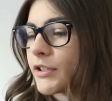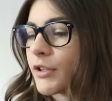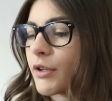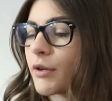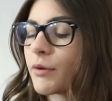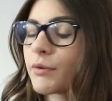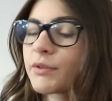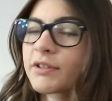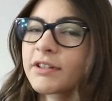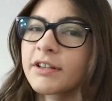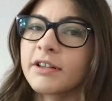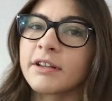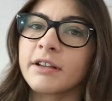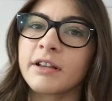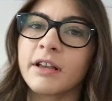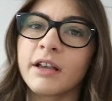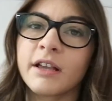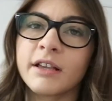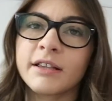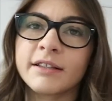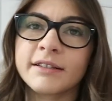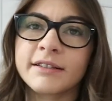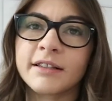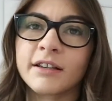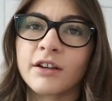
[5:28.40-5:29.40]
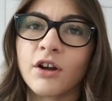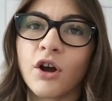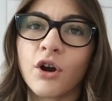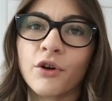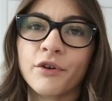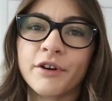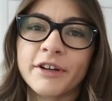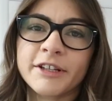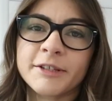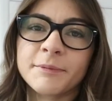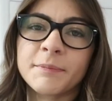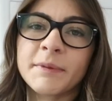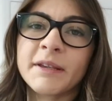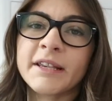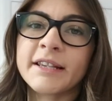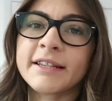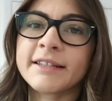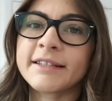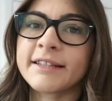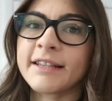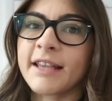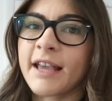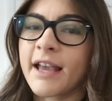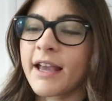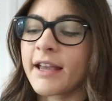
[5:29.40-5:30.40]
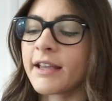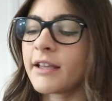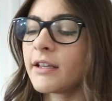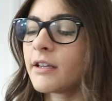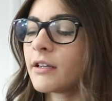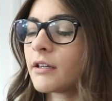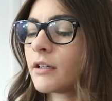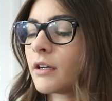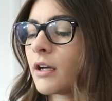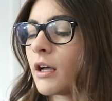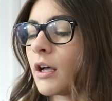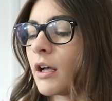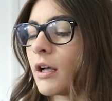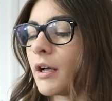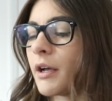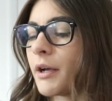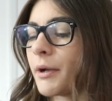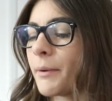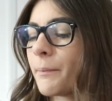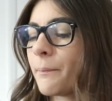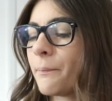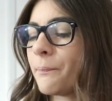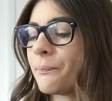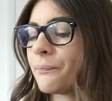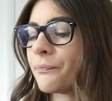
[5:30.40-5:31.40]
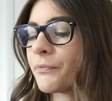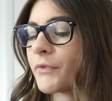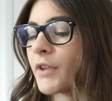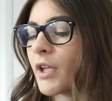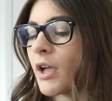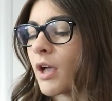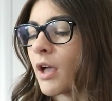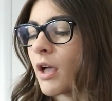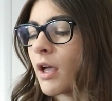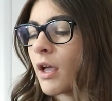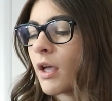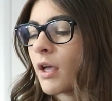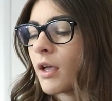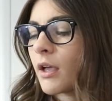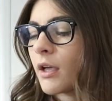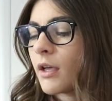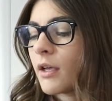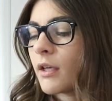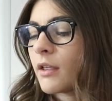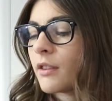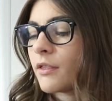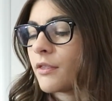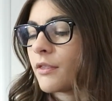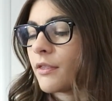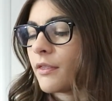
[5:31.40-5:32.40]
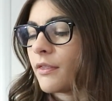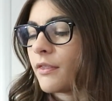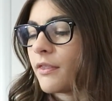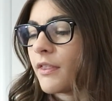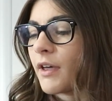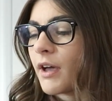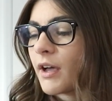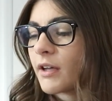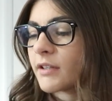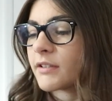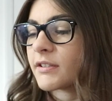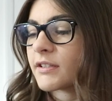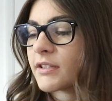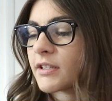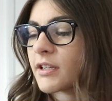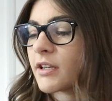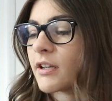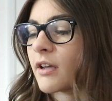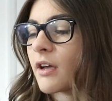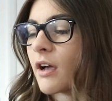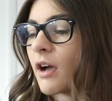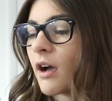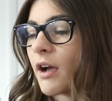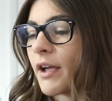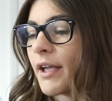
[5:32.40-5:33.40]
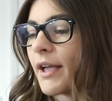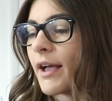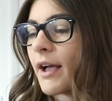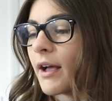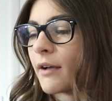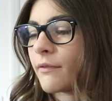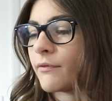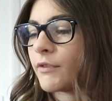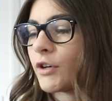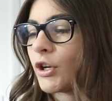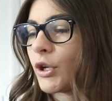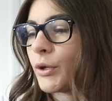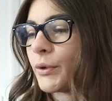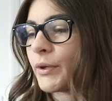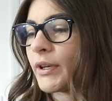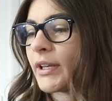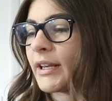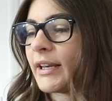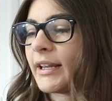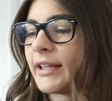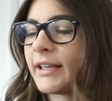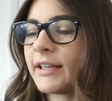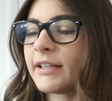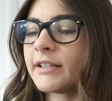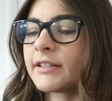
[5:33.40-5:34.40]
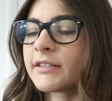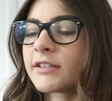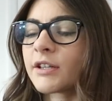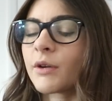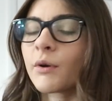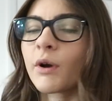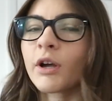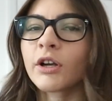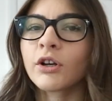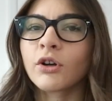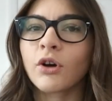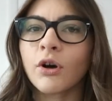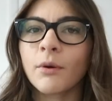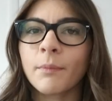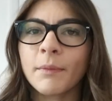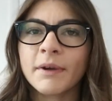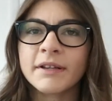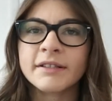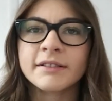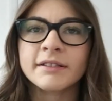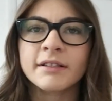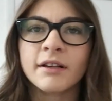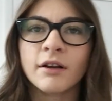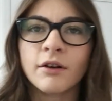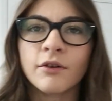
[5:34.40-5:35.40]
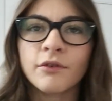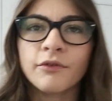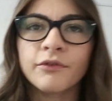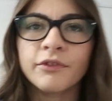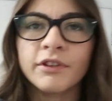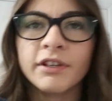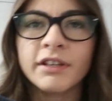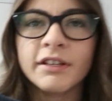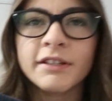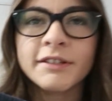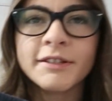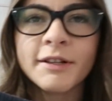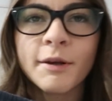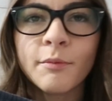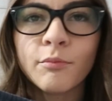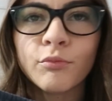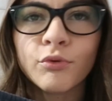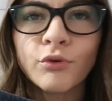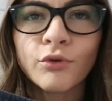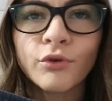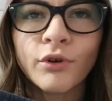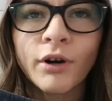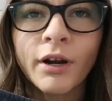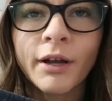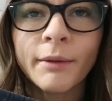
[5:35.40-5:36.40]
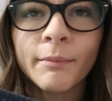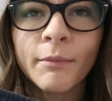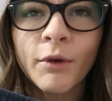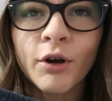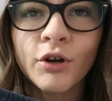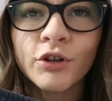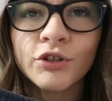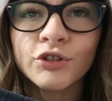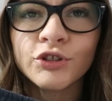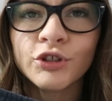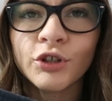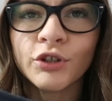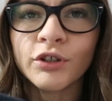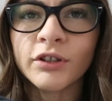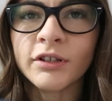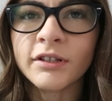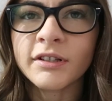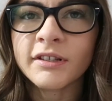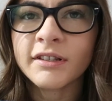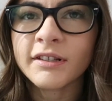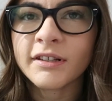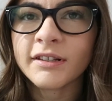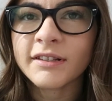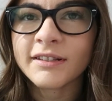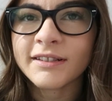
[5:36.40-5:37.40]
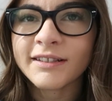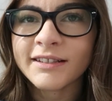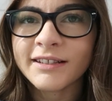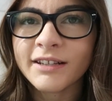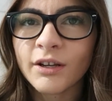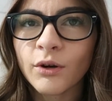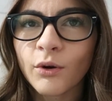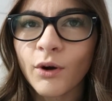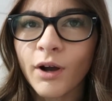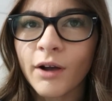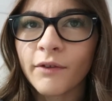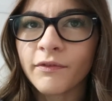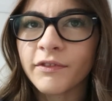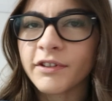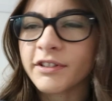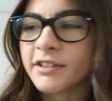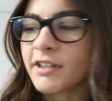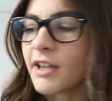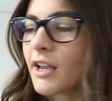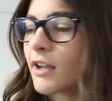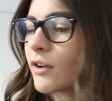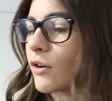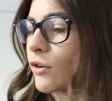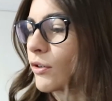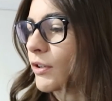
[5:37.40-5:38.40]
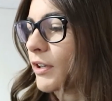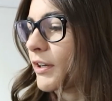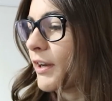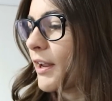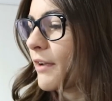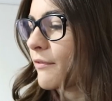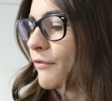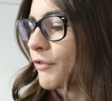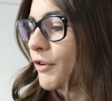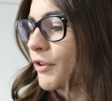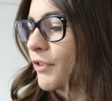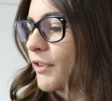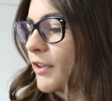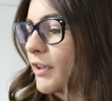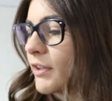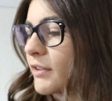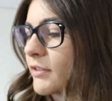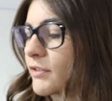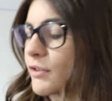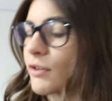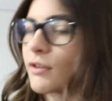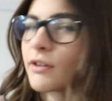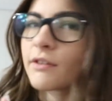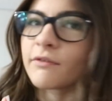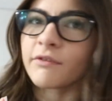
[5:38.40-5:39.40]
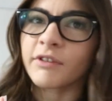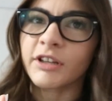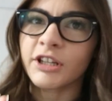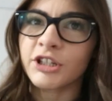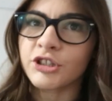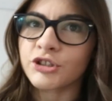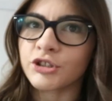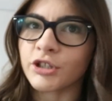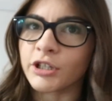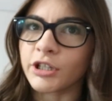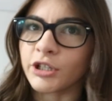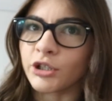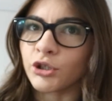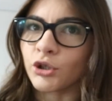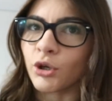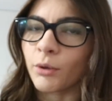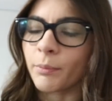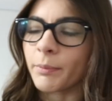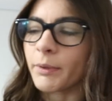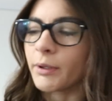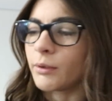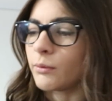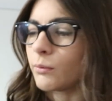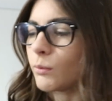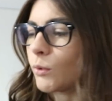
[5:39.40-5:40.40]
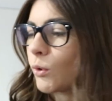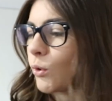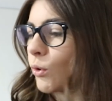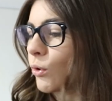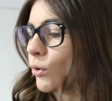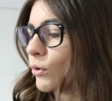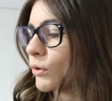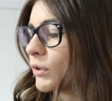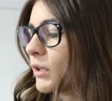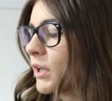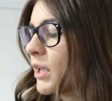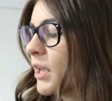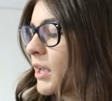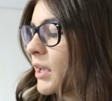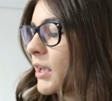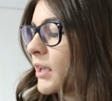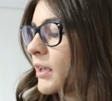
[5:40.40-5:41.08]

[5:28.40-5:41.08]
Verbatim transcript: so it was a it's an RSPCA um, that I have locally. So I've got myself these Primark joggers, still have the tag on and everything, so they've literally not been worn.